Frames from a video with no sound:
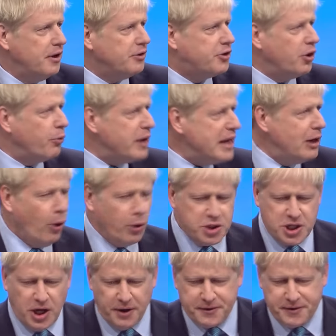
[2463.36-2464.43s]
to relaunch
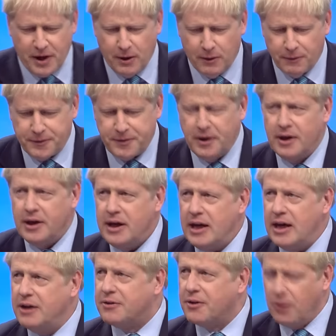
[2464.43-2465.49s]
ourselves
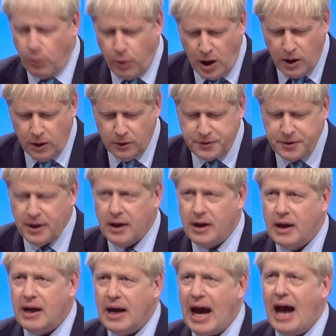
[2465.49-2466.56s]
into the world,
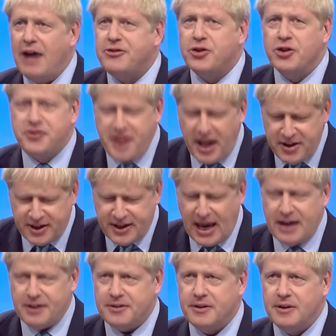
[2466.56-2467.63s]
and to
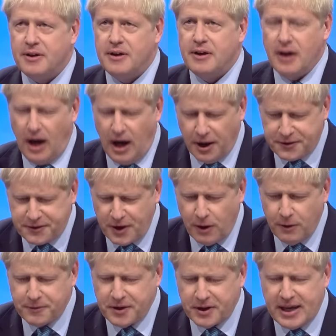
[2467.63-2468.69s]
dedicate
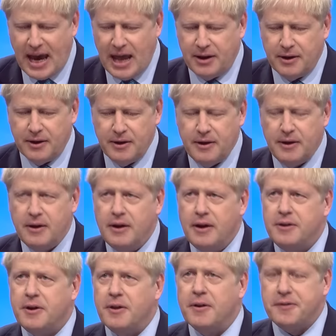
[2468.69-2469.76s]
ourselves again
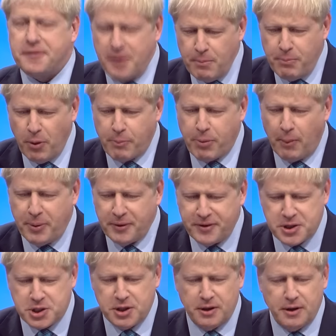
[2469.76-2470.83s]
to the simple
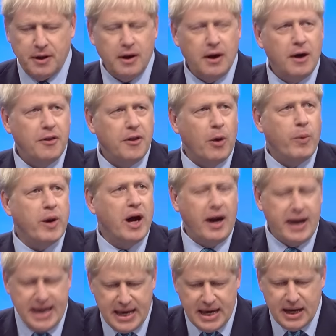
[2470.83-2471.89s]
proposition that we are
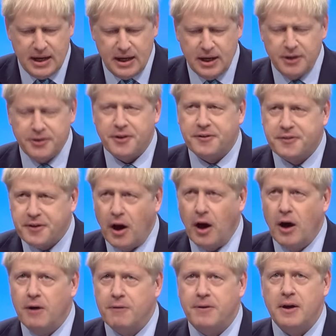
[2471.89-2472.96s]
here to
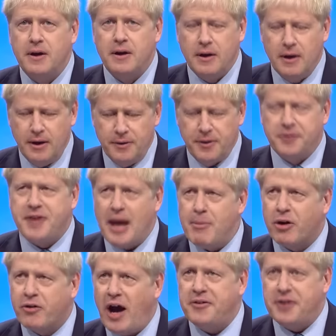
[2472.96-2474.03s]
serve the
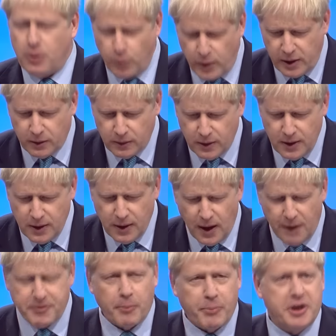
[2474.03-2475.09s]
democratic will
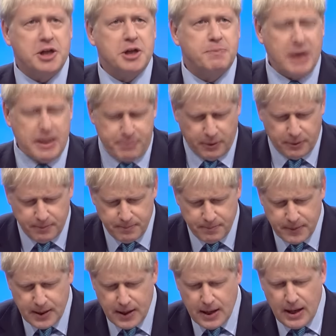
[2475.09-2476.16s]
of the British people.
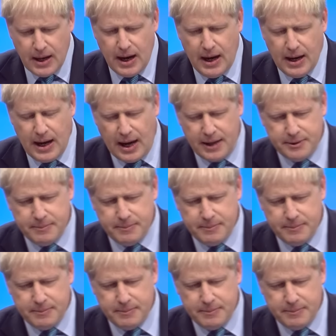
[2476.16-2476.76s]
And